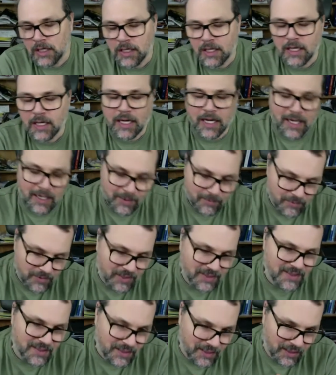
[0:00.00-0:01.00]
I'm
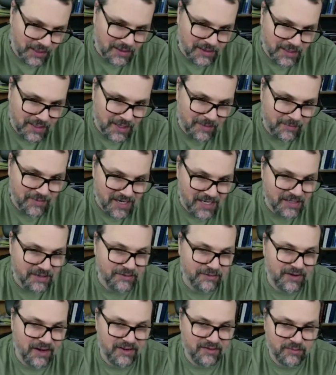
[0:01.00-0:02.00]
not saying that I'm
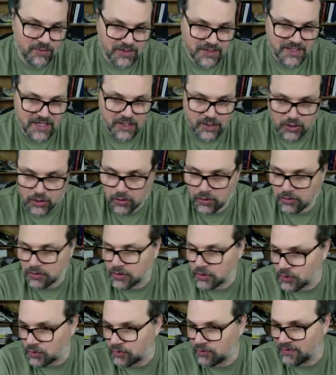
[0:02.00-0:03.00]
95% sure the
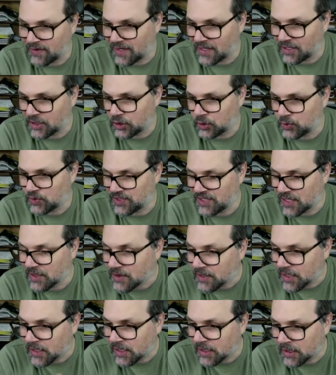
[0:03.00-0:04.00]
true value is in
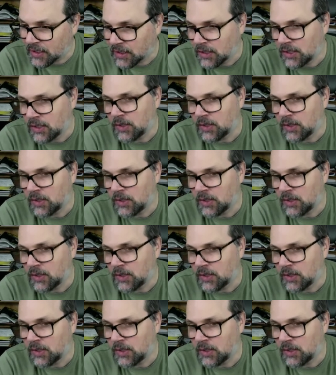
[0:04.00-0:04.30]
there.